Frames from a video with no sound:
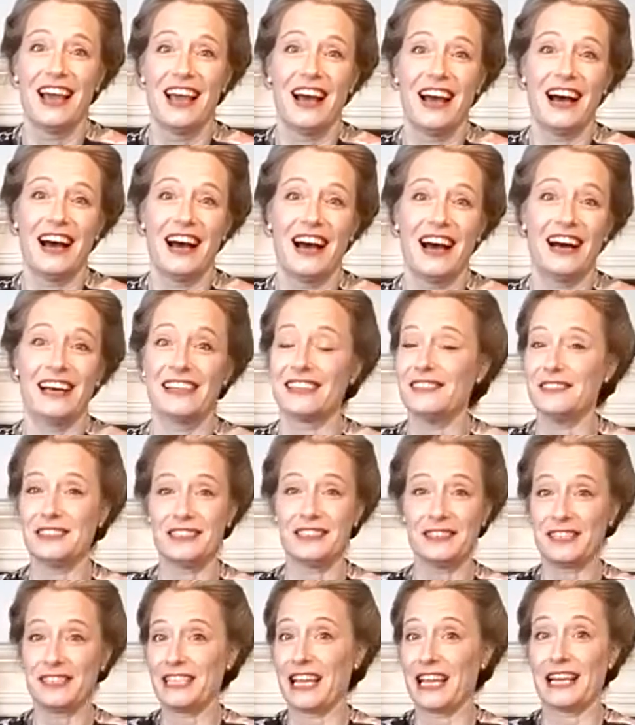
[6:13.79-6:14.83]
And
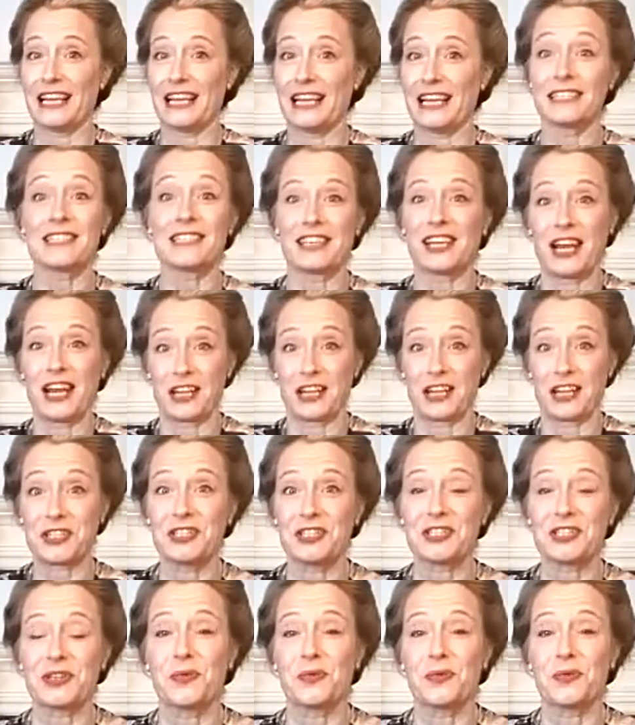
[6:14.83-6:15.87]
yes, the
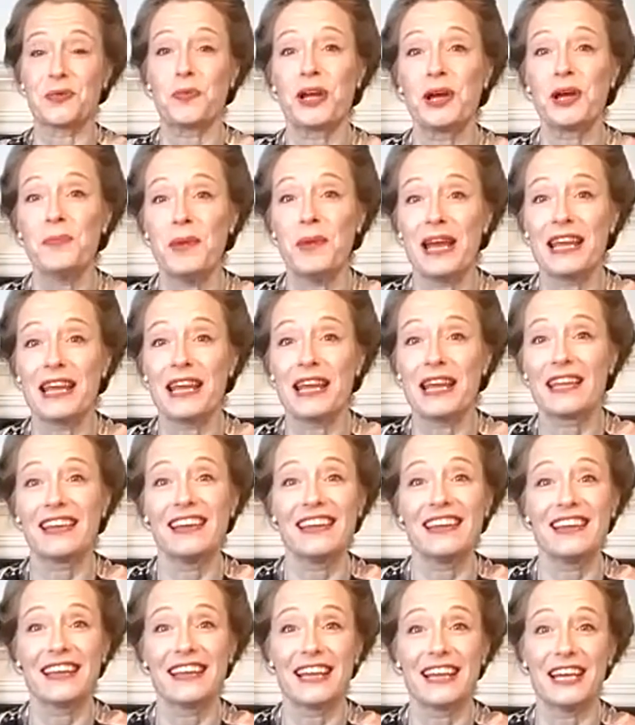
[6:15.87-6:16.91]
connections that we're
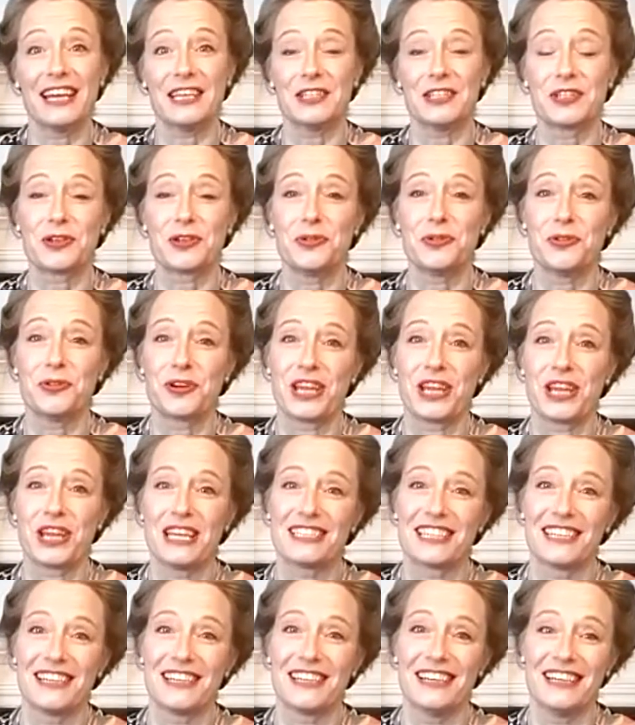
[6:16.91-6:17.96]
making in talking
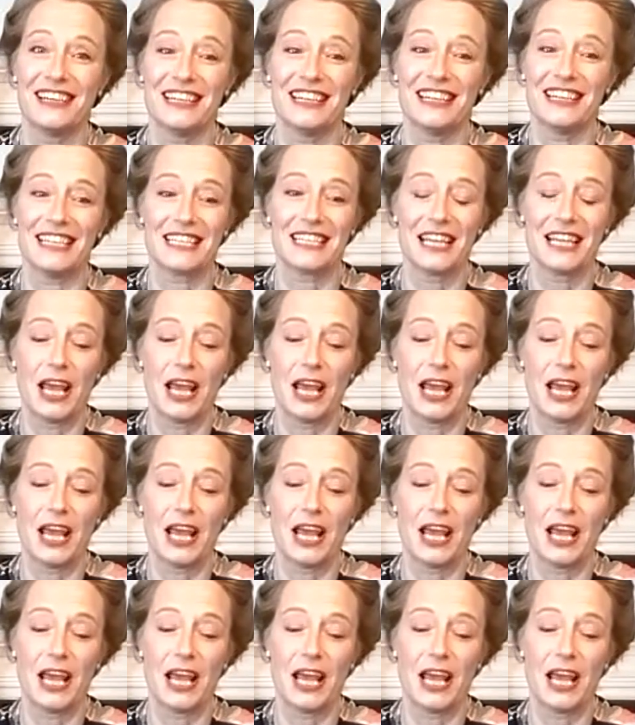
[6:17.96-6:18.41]
tonight,